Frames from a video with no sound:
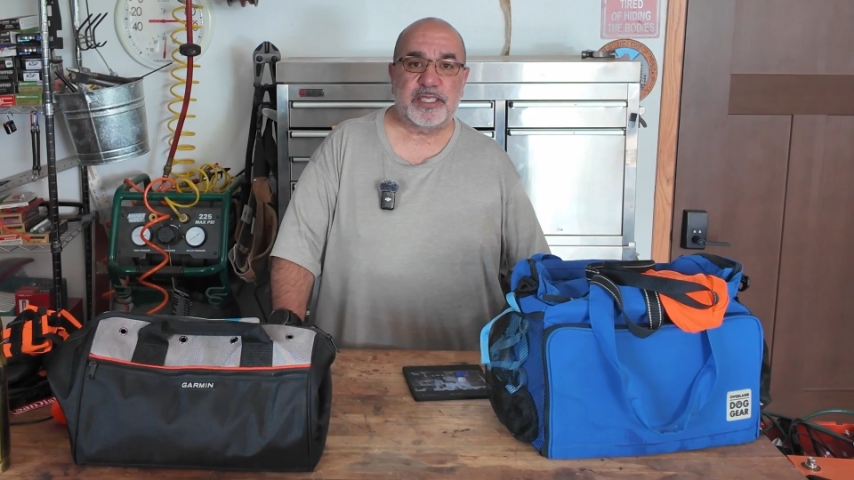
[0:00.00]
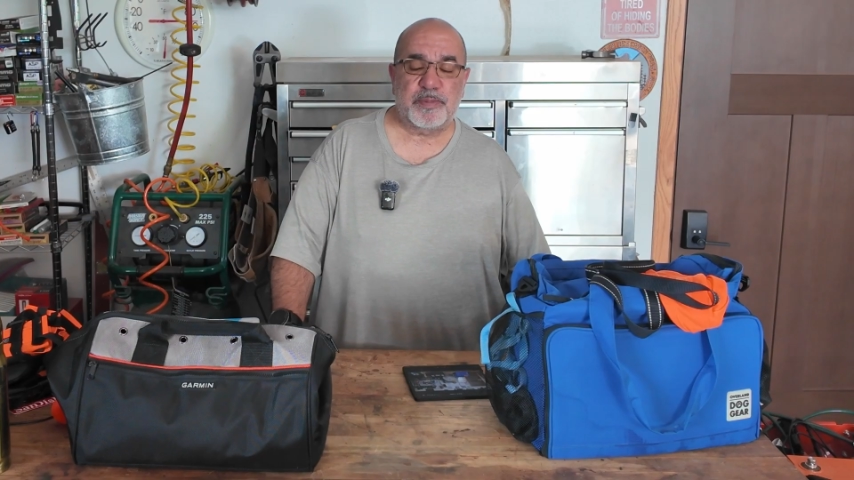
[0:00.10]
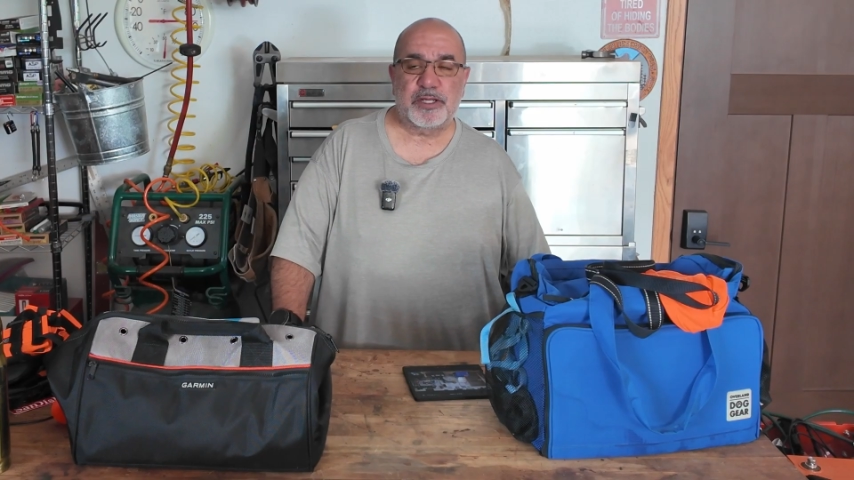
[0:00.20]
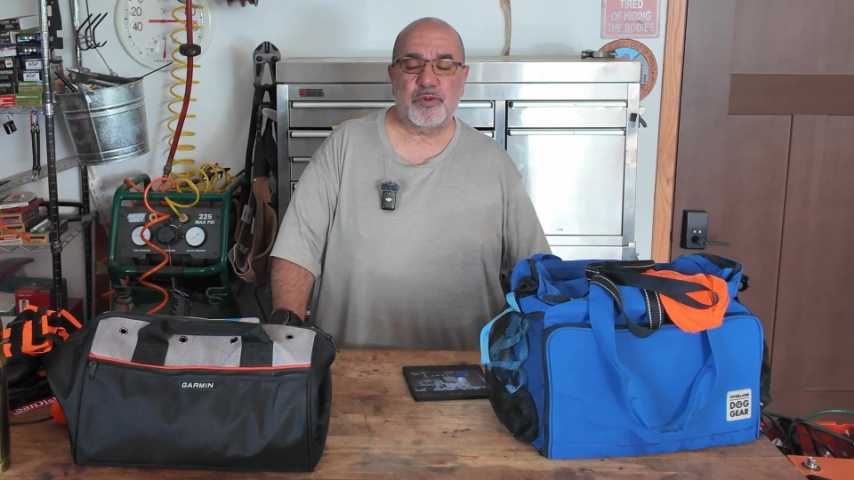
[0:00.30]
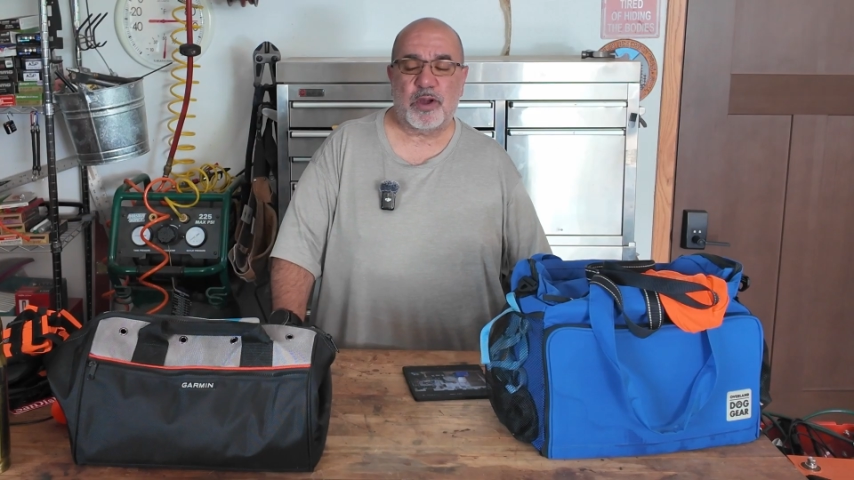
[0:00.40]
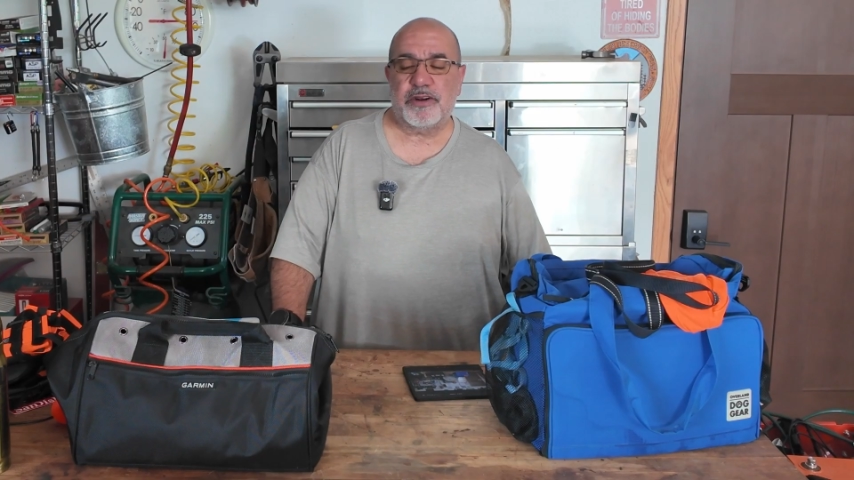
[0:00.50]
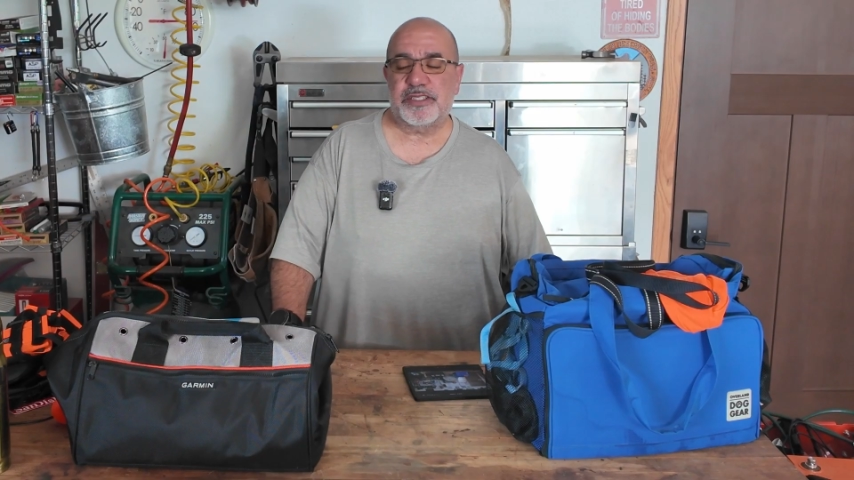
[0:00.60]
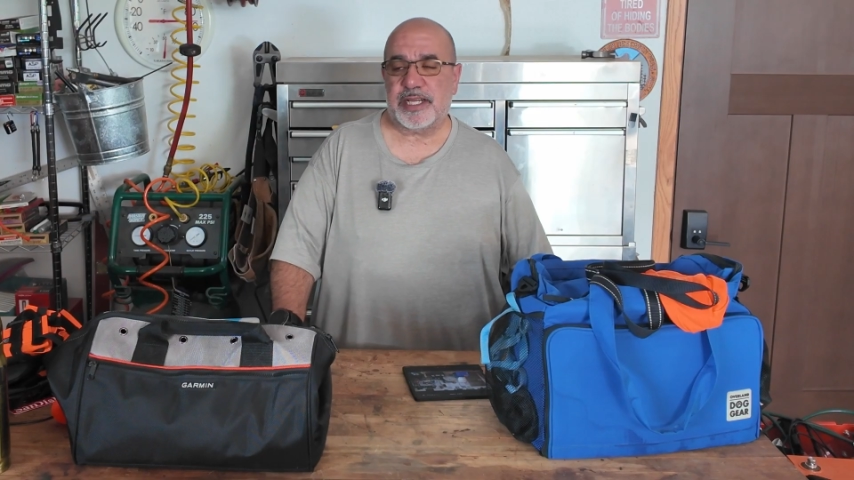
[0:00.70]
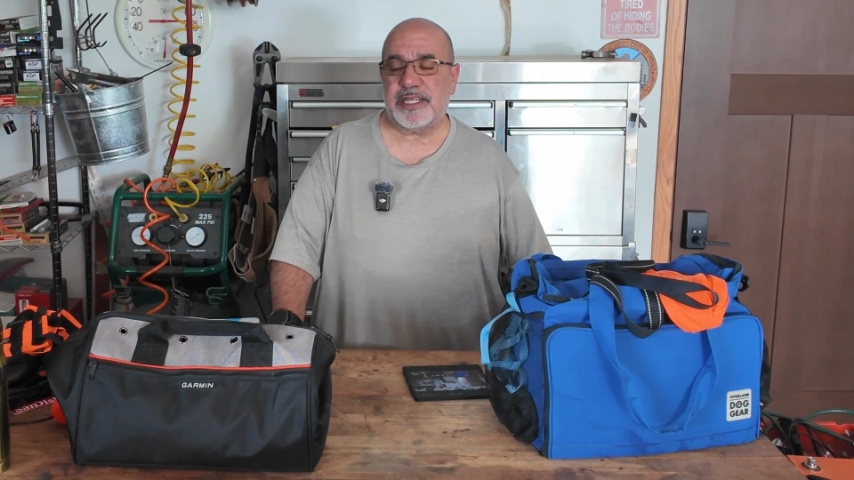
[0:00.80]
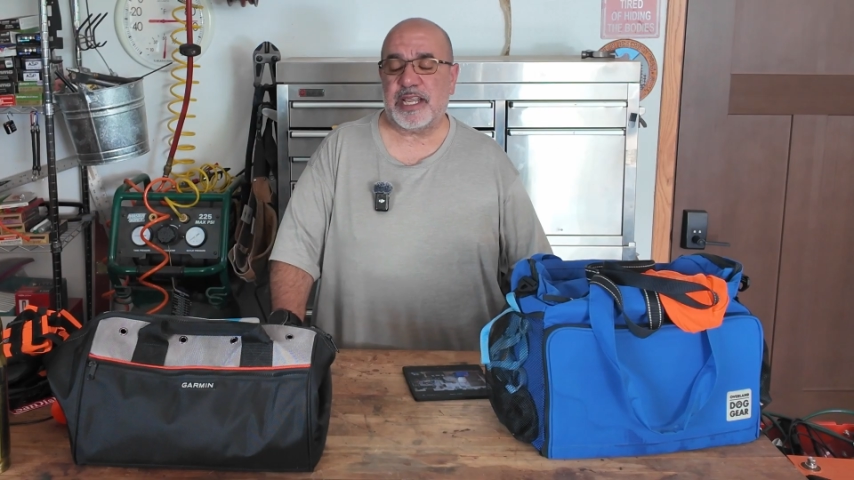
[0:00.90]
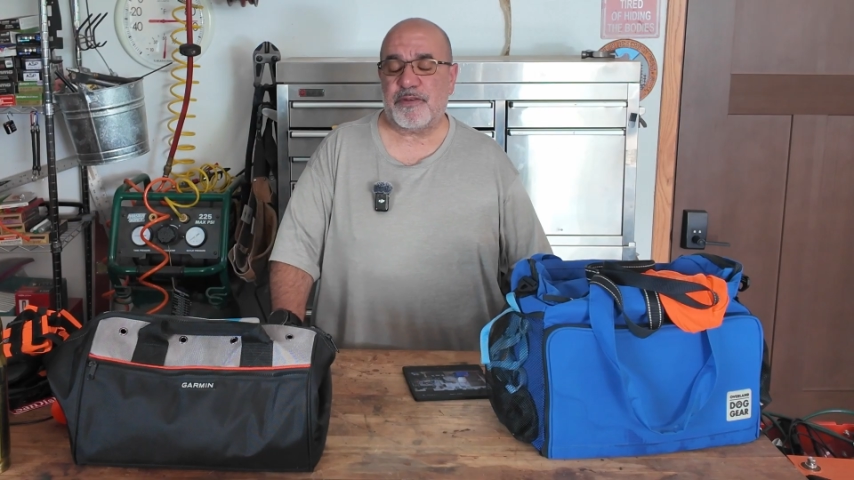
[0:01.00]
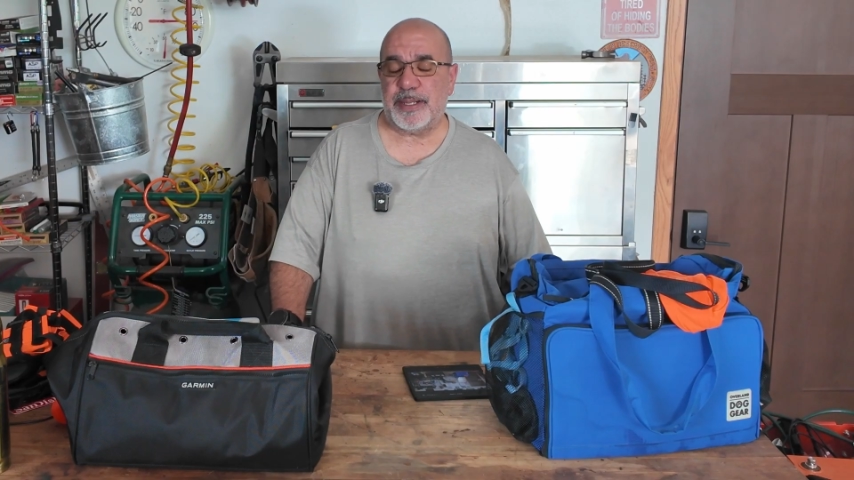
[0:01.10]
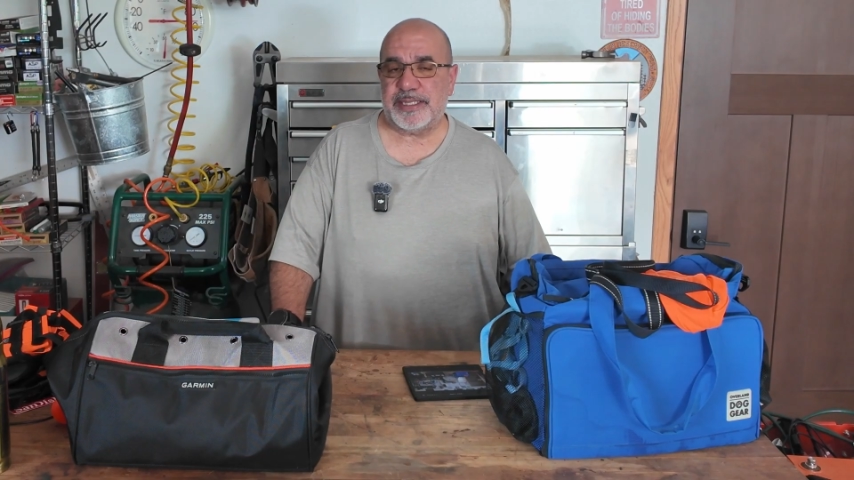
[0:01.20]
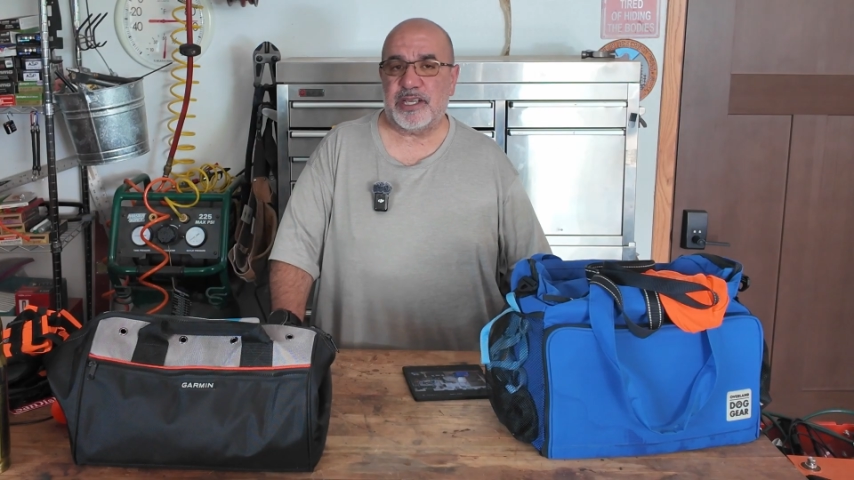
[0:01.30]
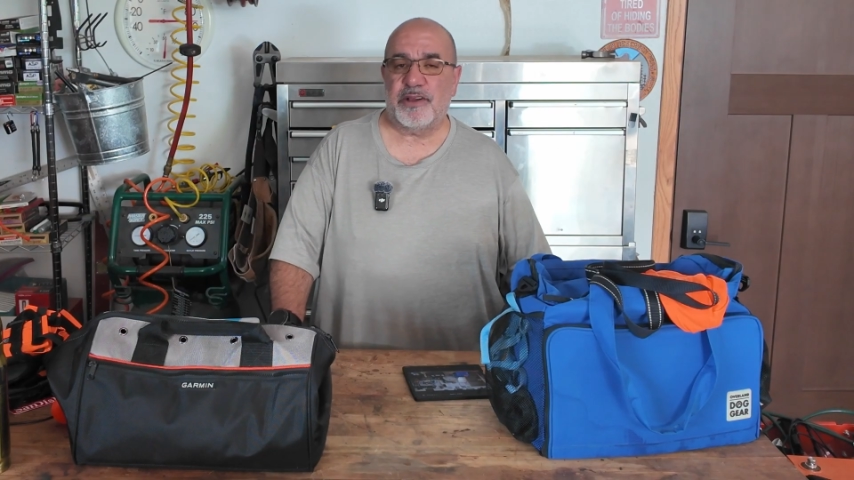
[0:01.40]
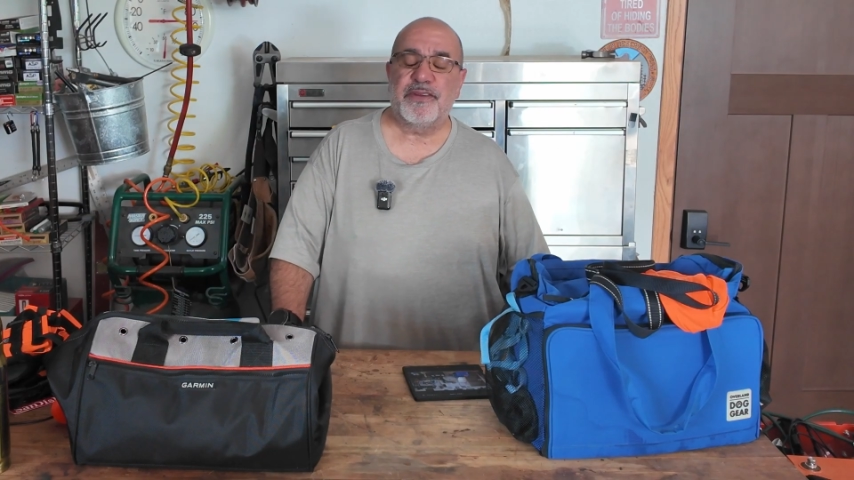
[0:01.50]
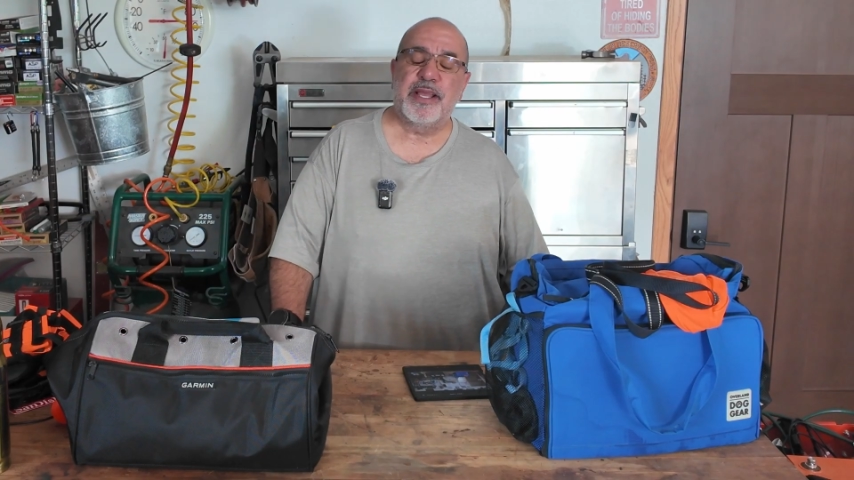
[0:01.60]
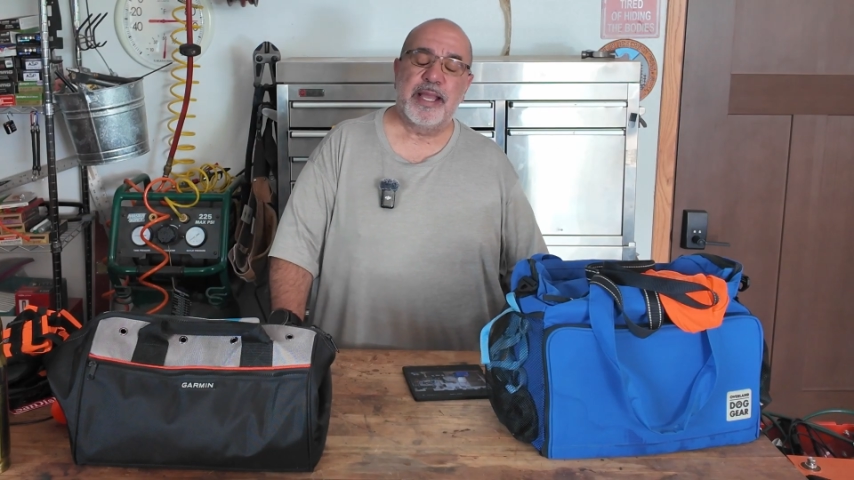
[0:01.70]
As much water as I take for myself,